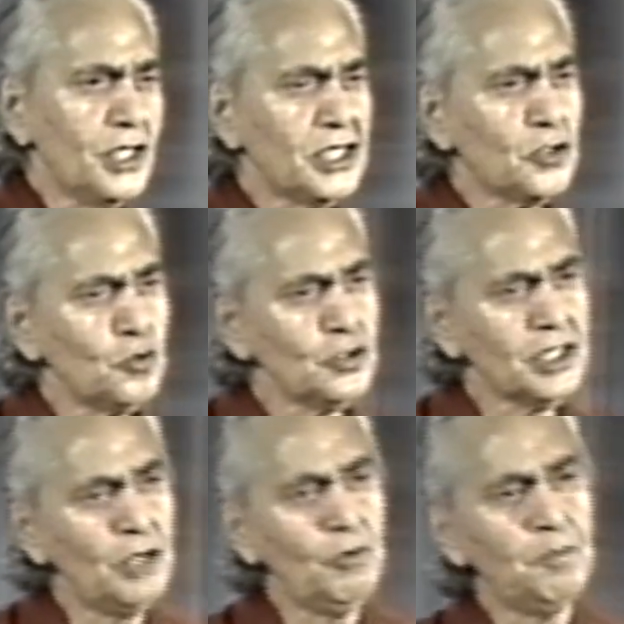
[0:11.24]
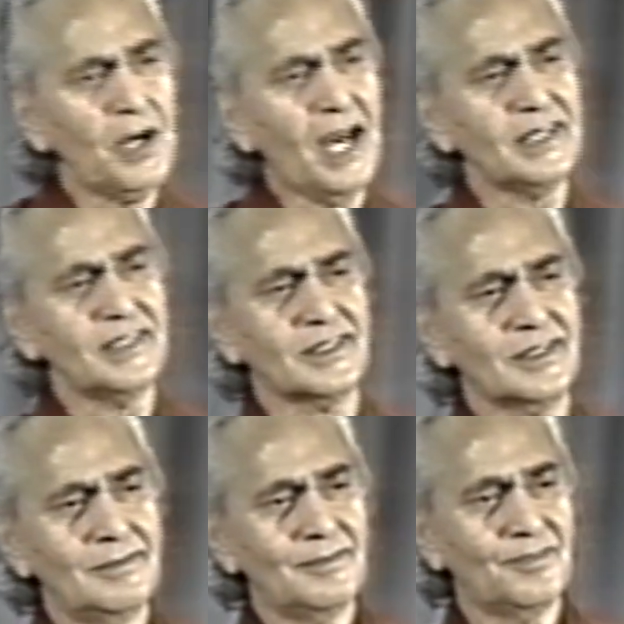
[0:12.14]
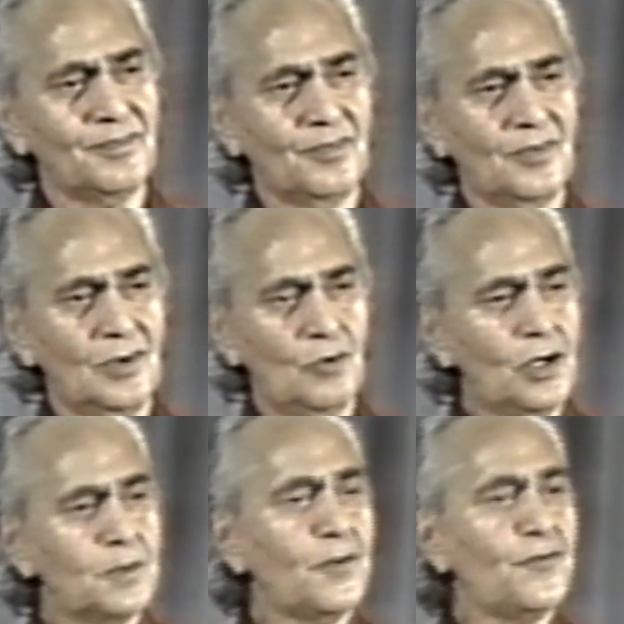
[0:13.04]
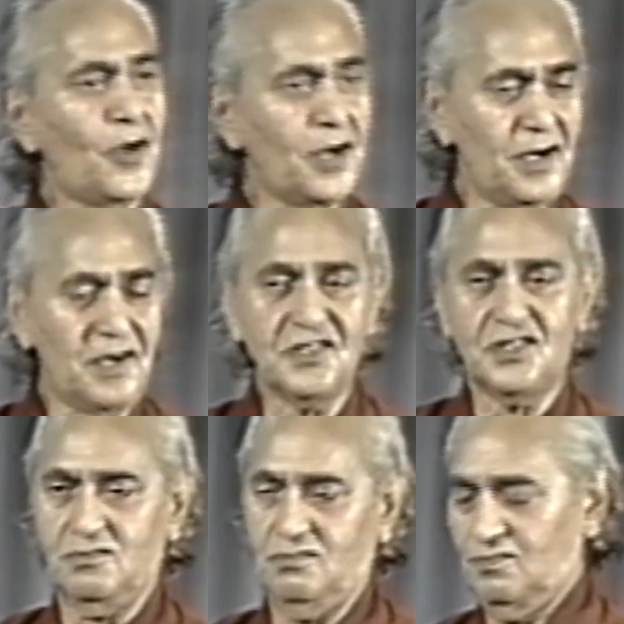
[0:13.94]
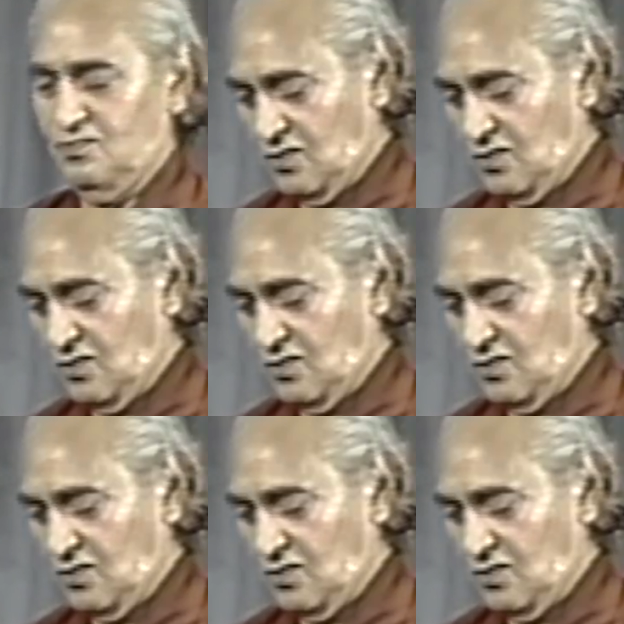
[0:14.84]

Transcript: What truth can we practice? One of the foreigners